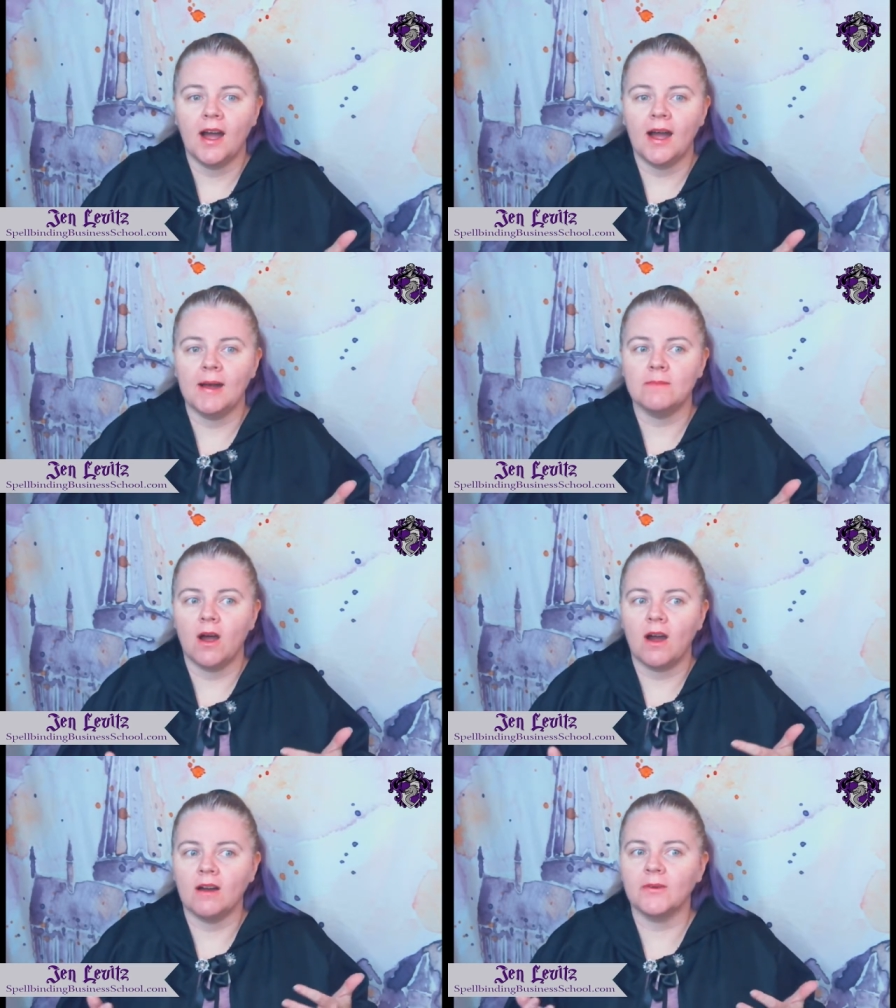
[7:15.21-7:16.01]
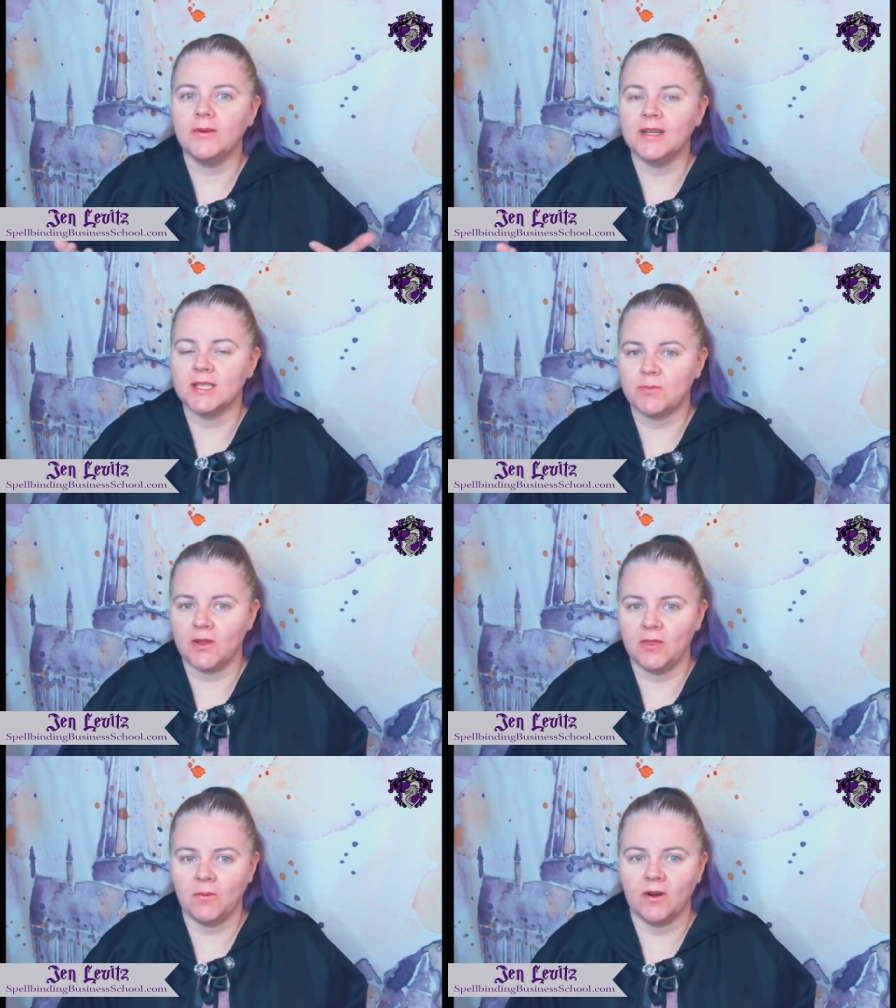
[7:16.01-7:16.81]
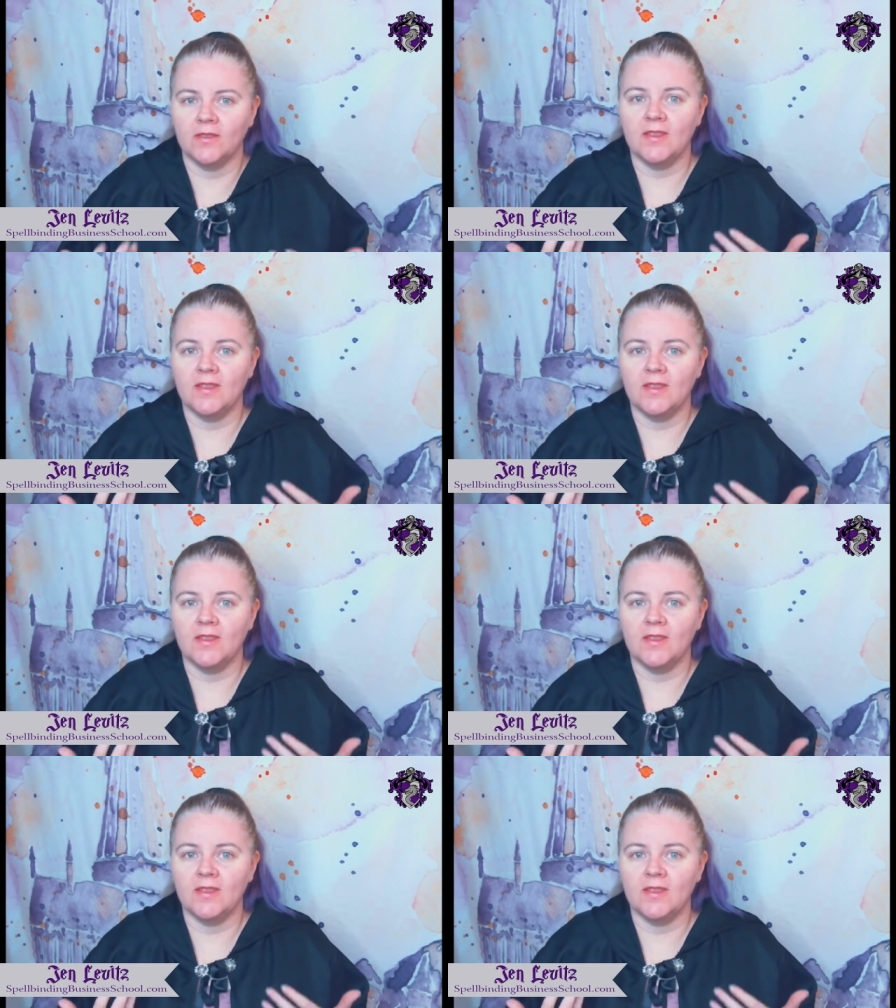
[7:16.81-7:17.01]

are going to spread the word.